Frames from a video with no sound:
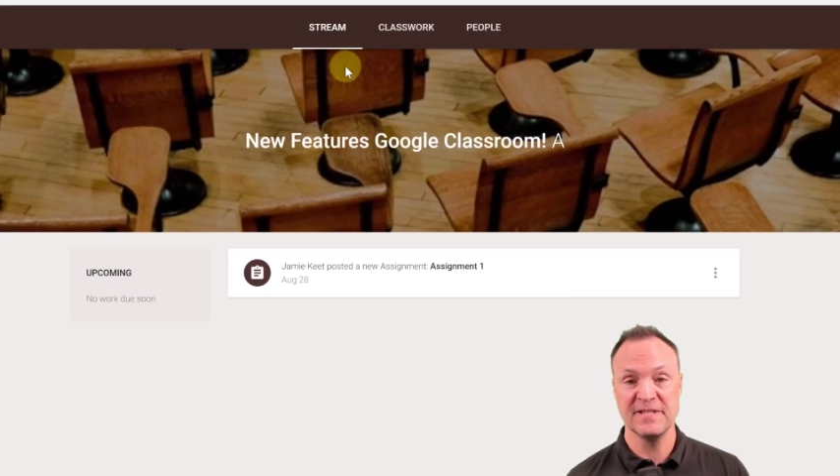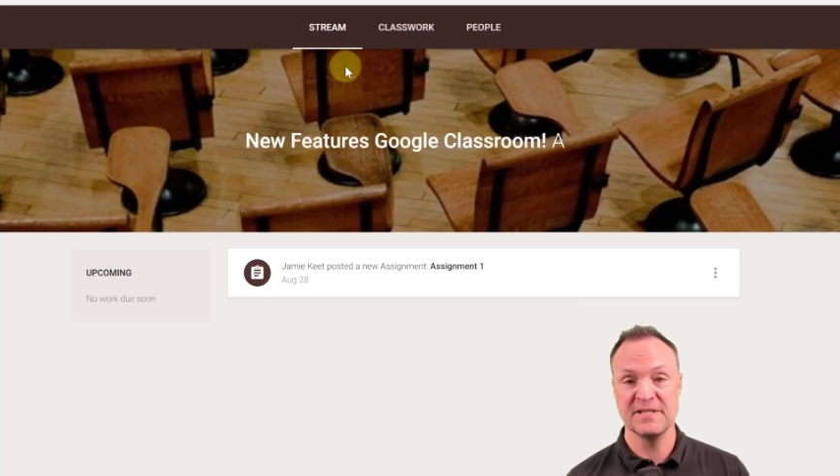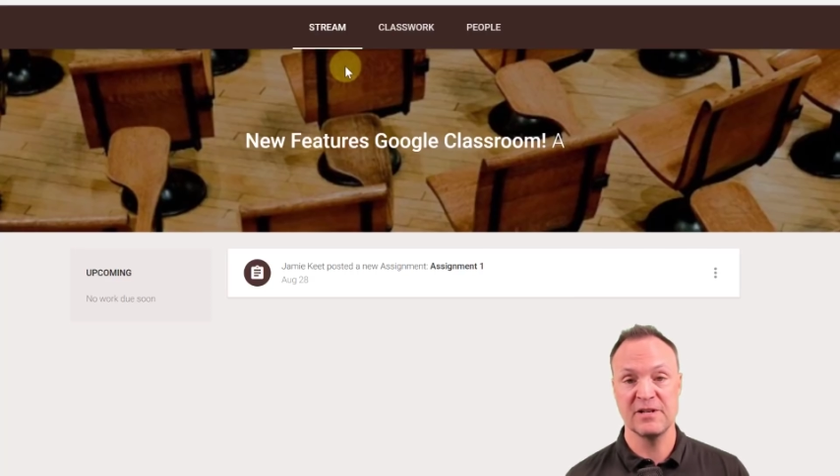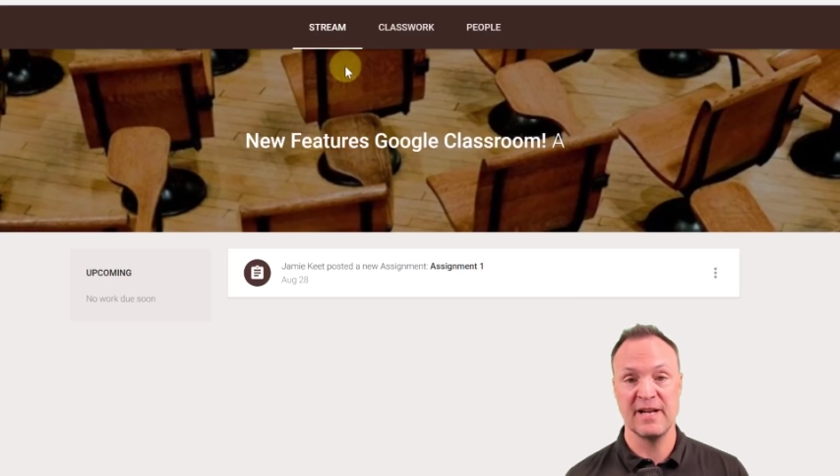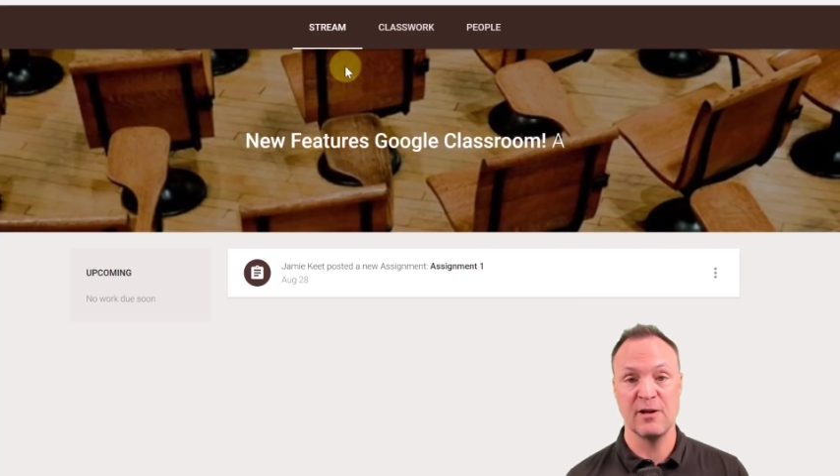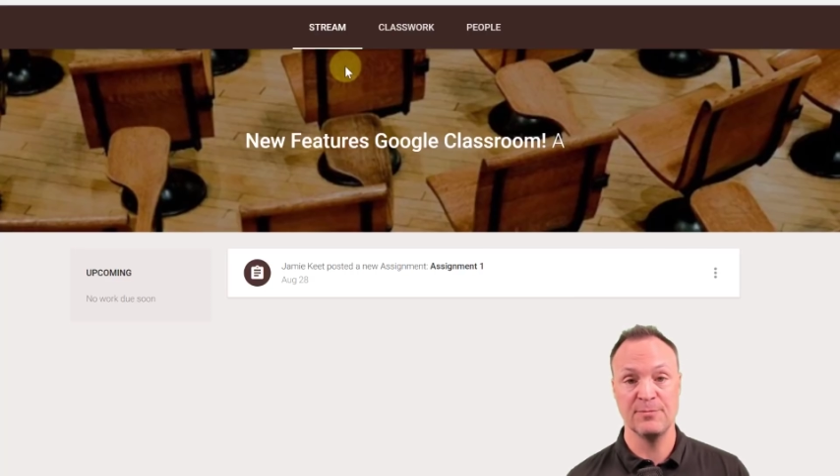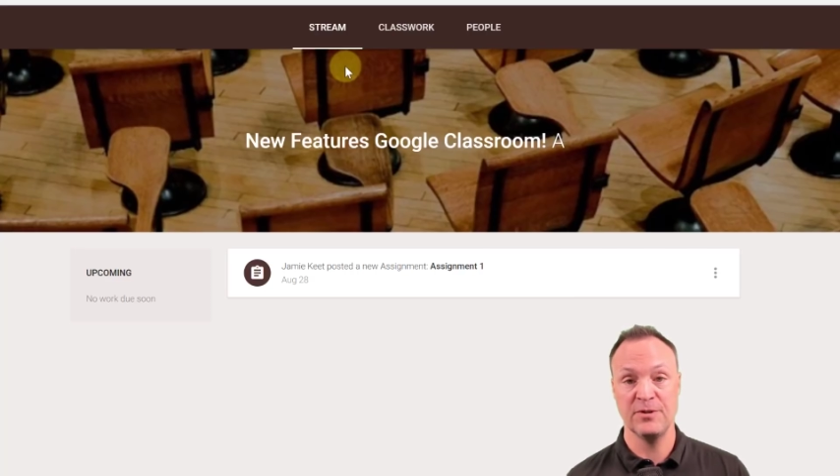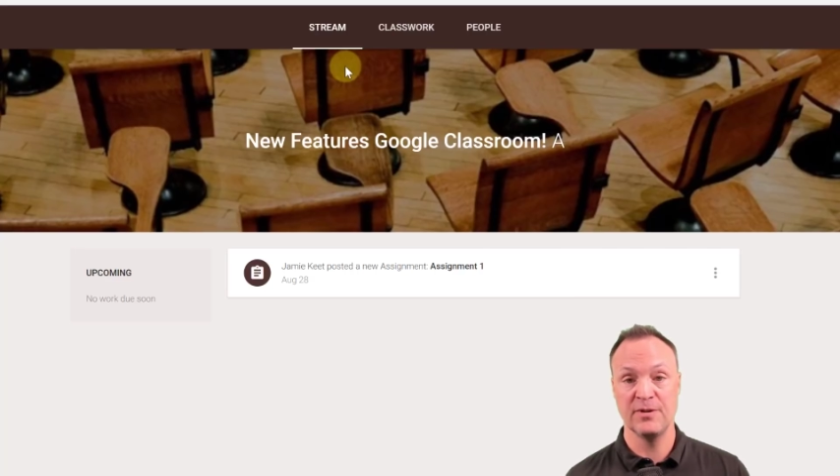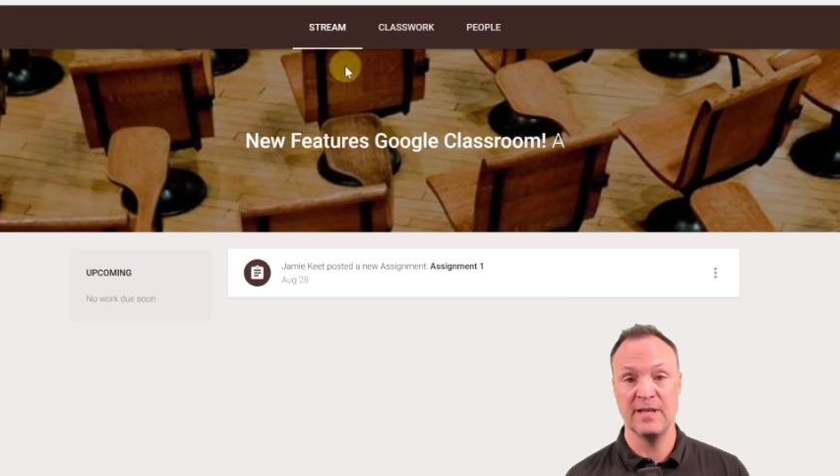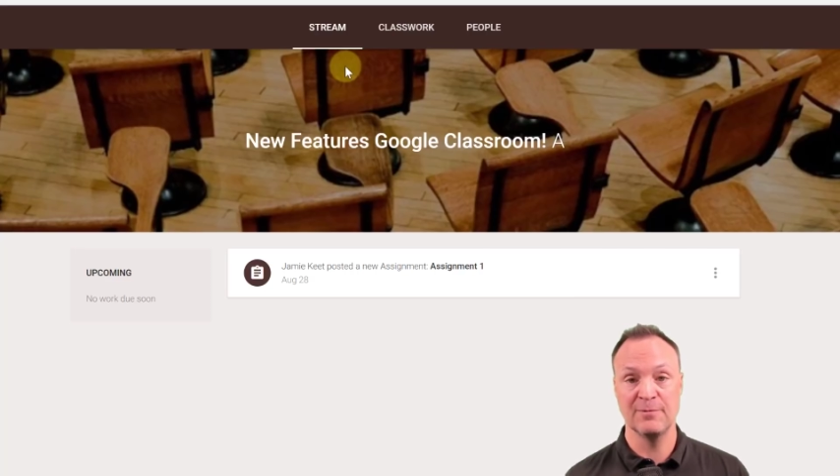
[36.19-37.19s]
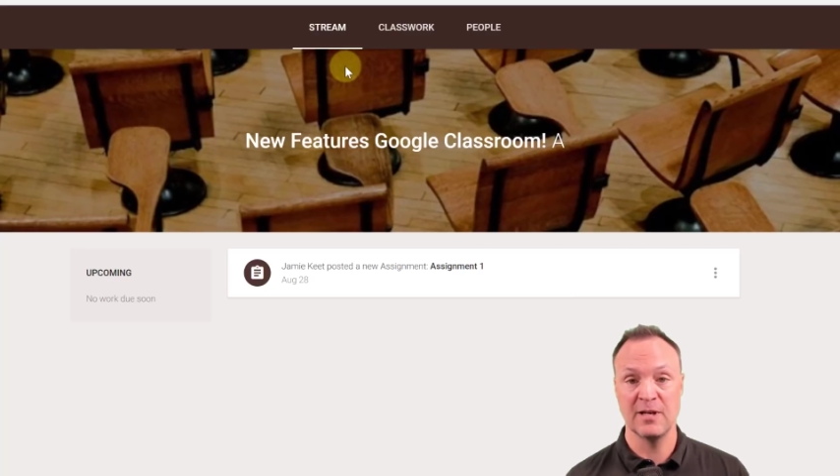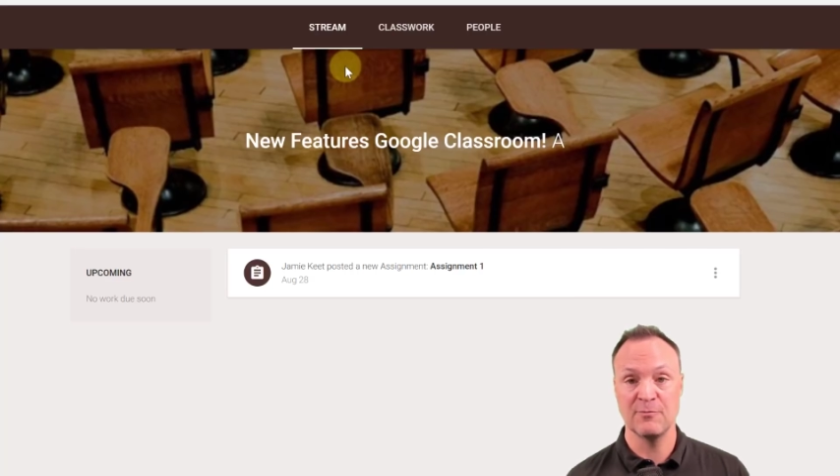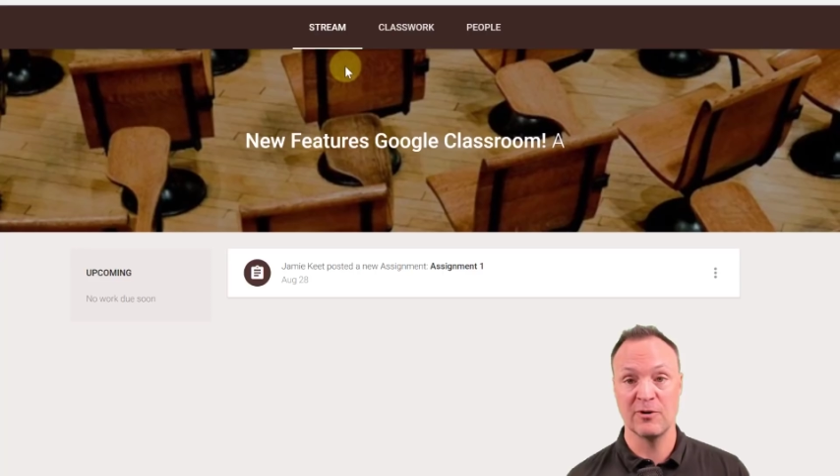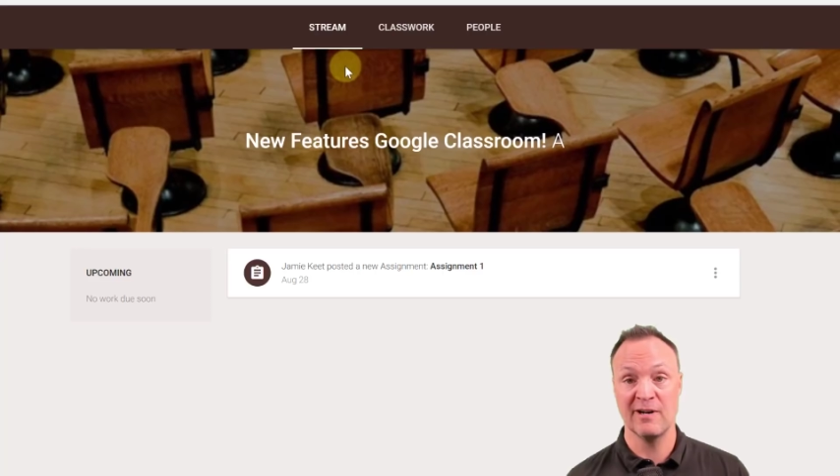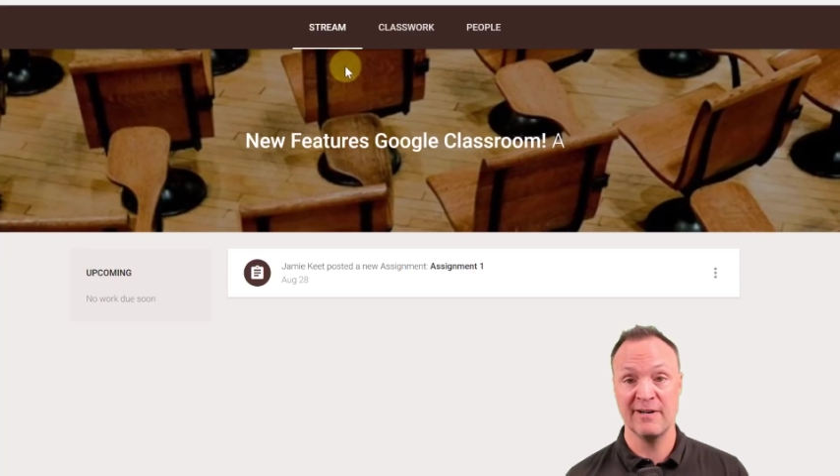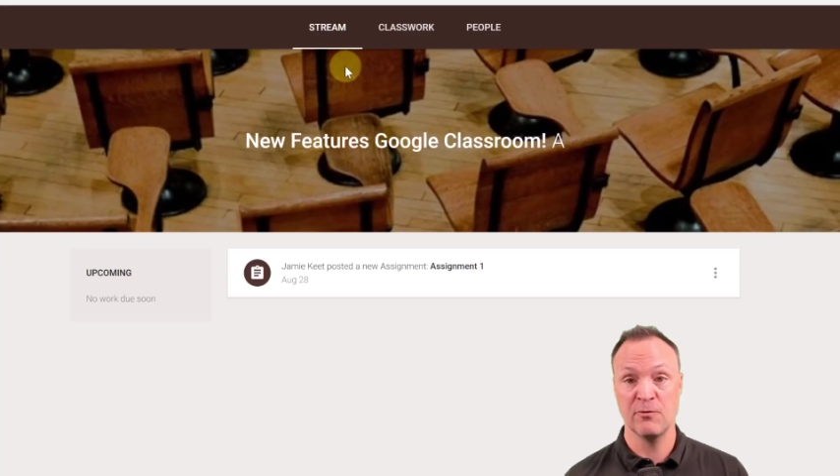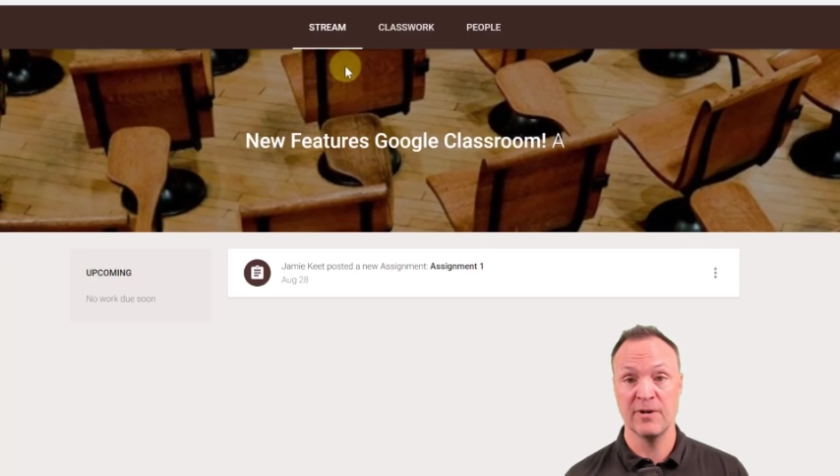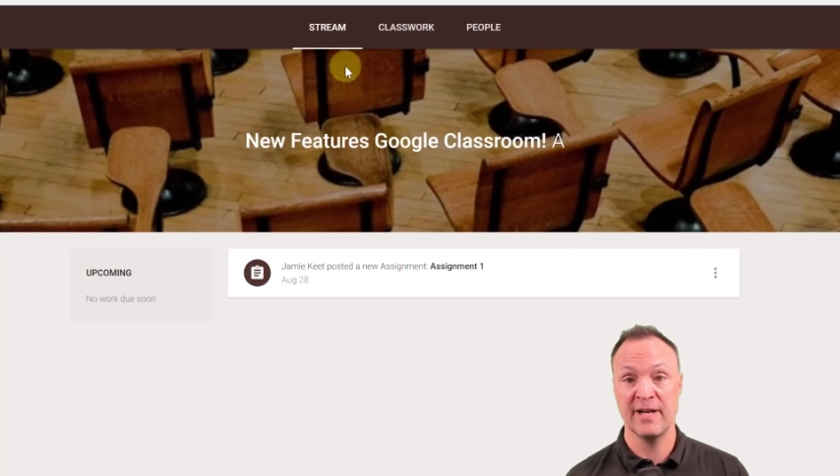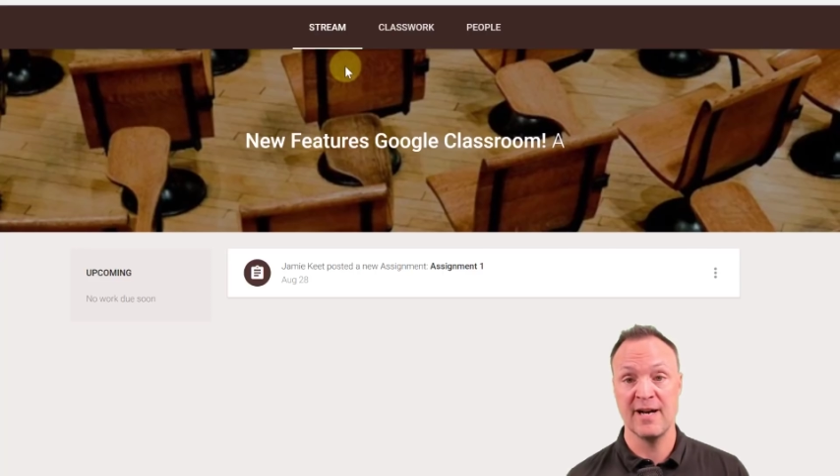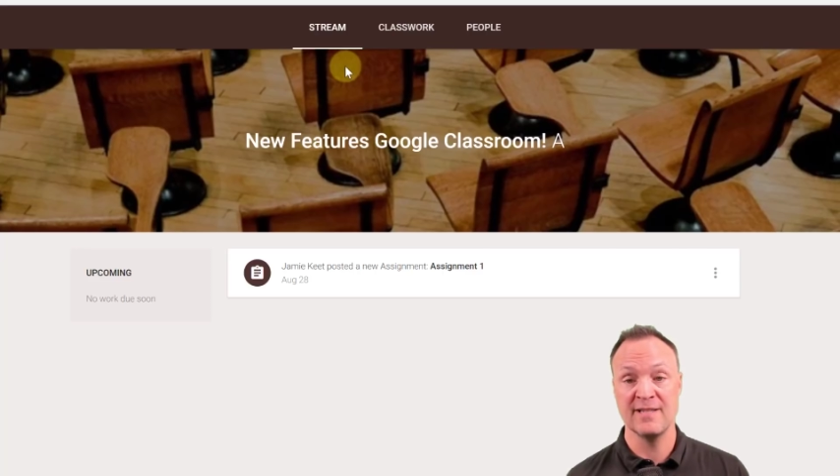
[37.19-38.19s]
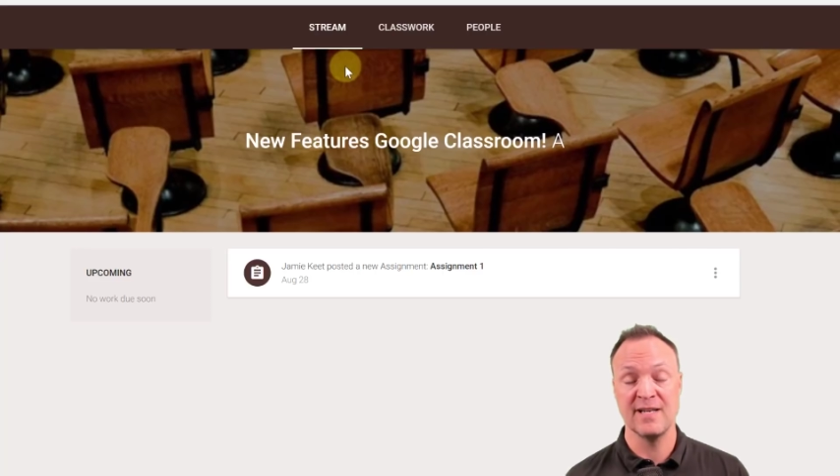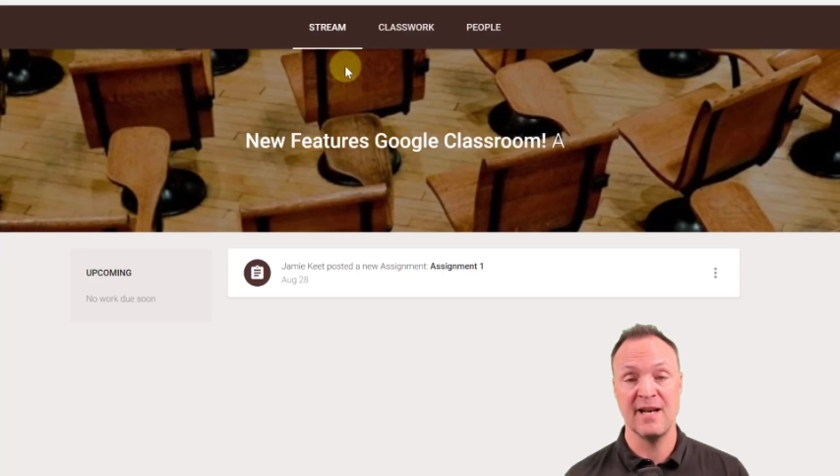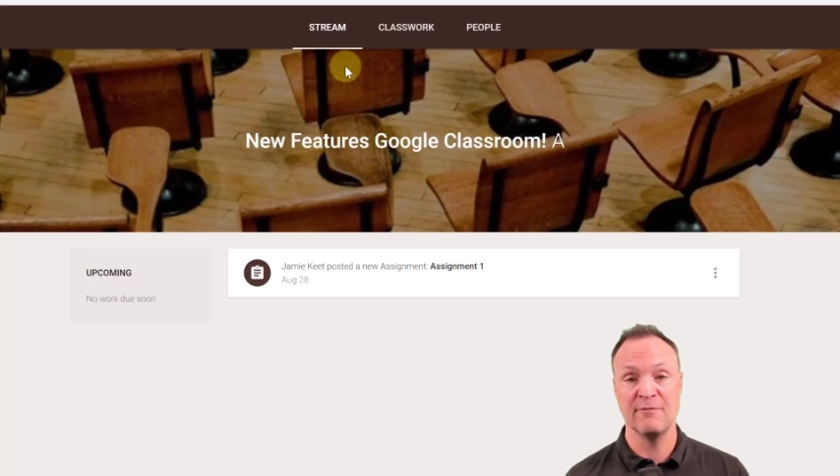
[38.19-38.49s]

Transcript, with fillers: this is going to help you keep a lot more organized,